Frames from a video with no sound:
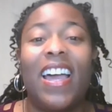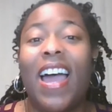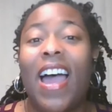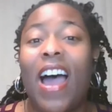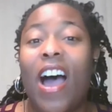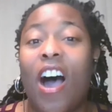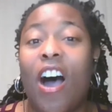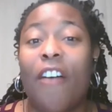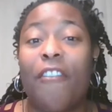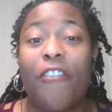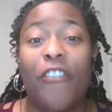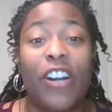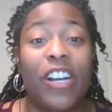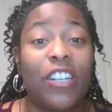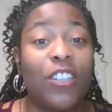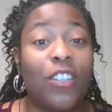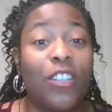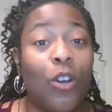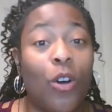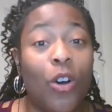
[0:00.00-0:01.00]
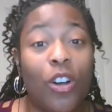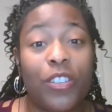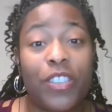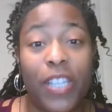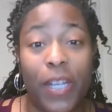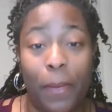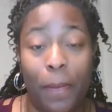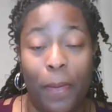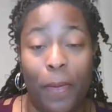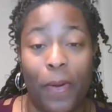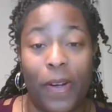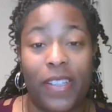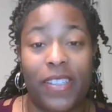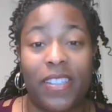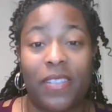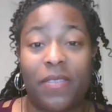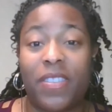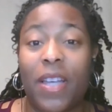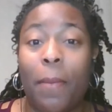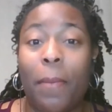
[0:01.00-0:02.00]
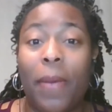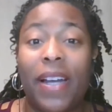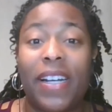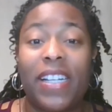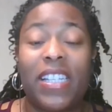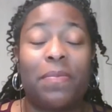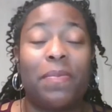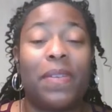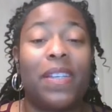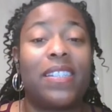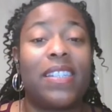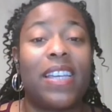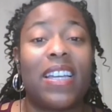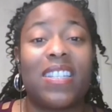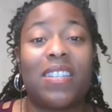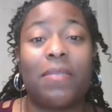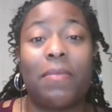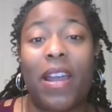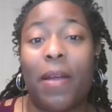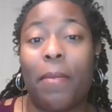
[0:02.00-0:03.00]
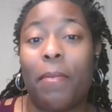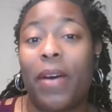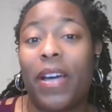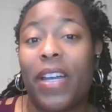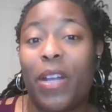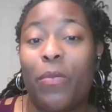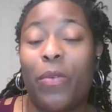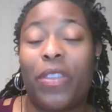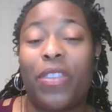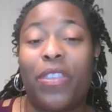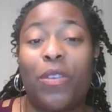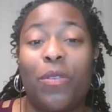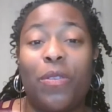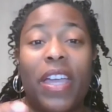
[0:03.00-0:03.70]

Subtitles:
offering loyalty points. If somebody spends X amount of money with you,